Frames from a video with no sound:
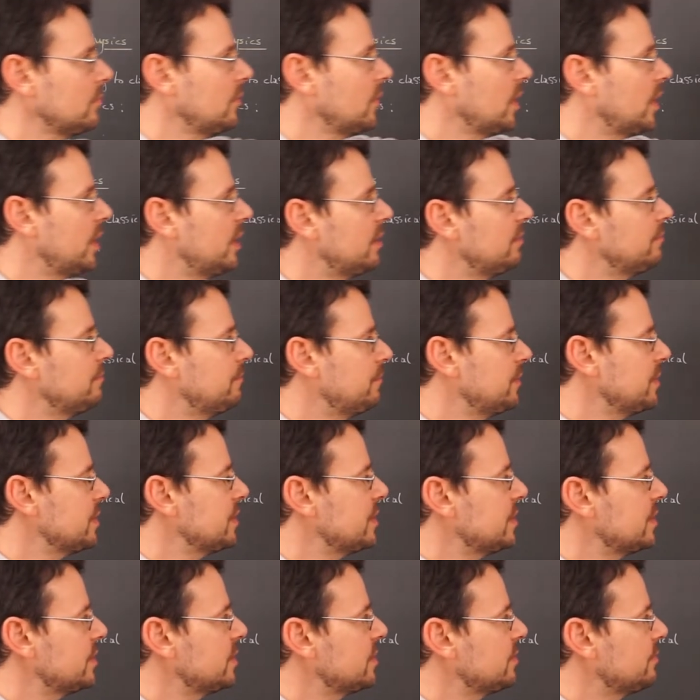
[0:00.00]
And
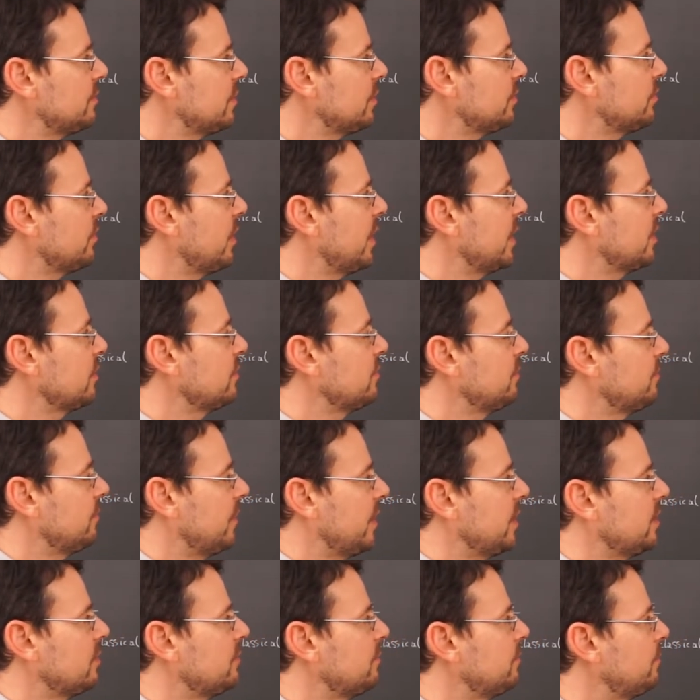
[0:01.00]
physicists were trying to
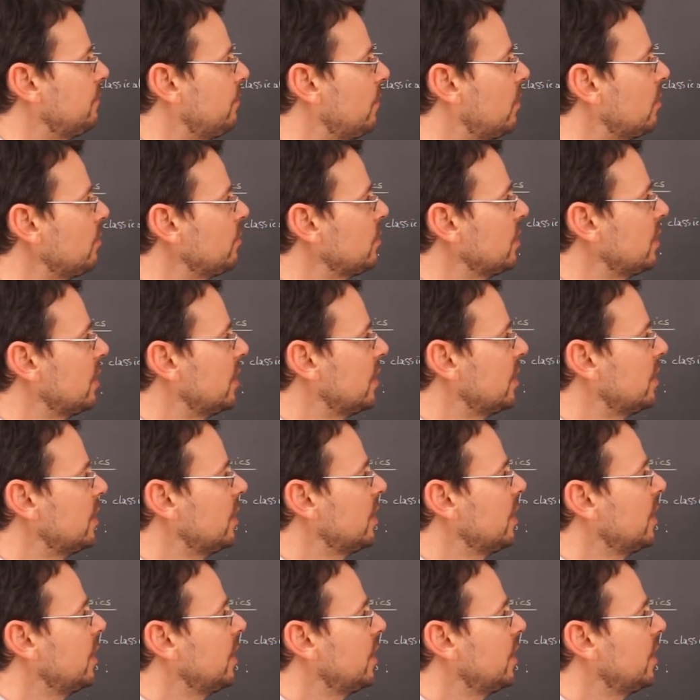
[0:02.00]
find a formula